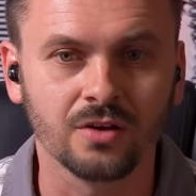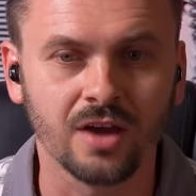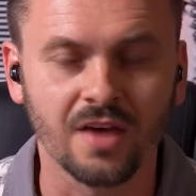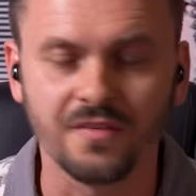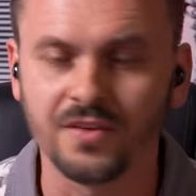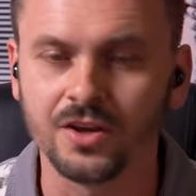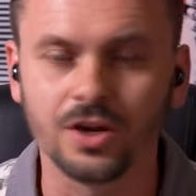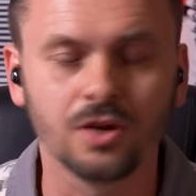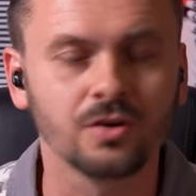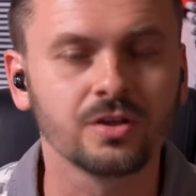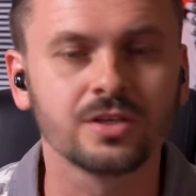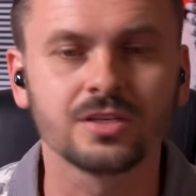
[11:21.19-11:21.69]

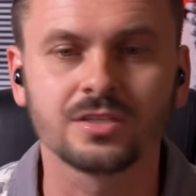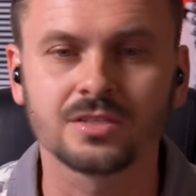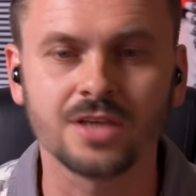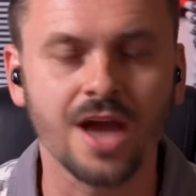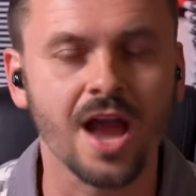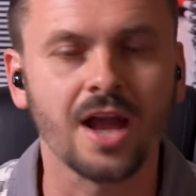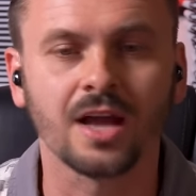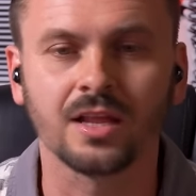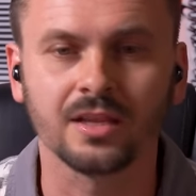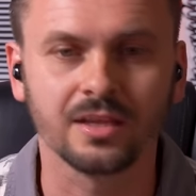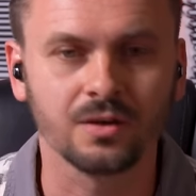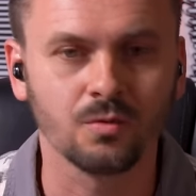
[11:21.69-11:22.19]
and they know
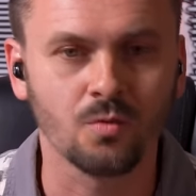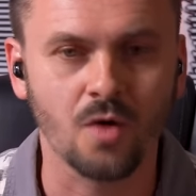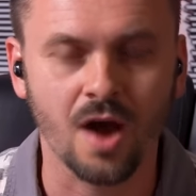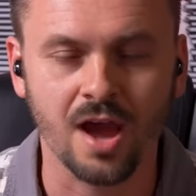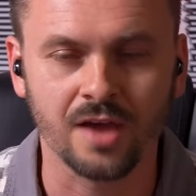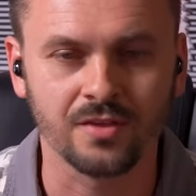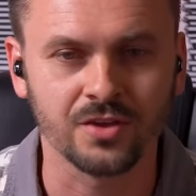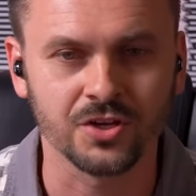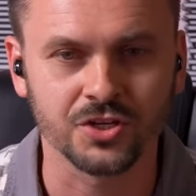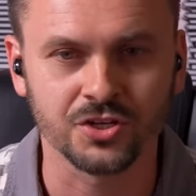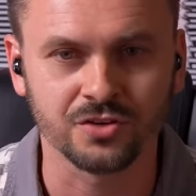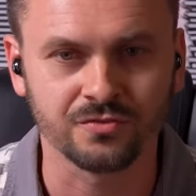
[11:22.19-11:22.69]
exactly
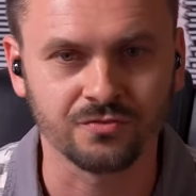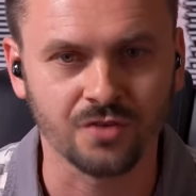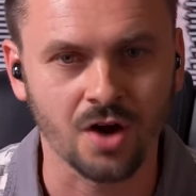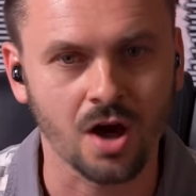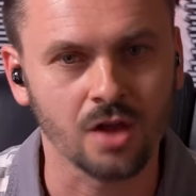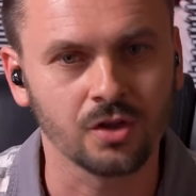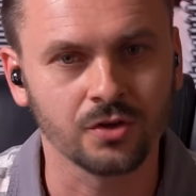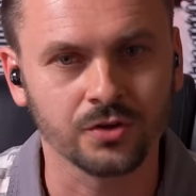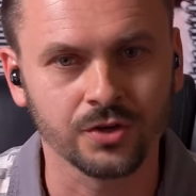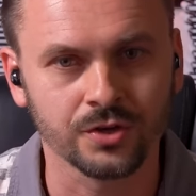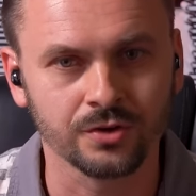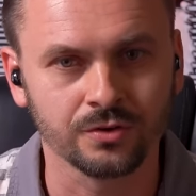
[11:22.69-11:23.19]
why they should
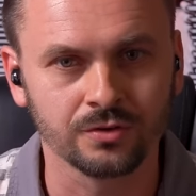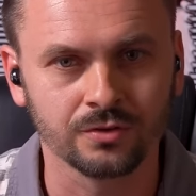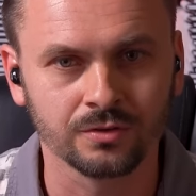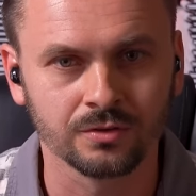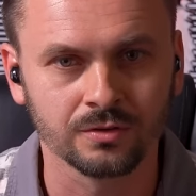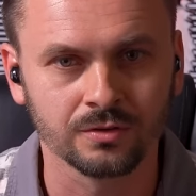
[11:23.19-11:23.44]
follow you.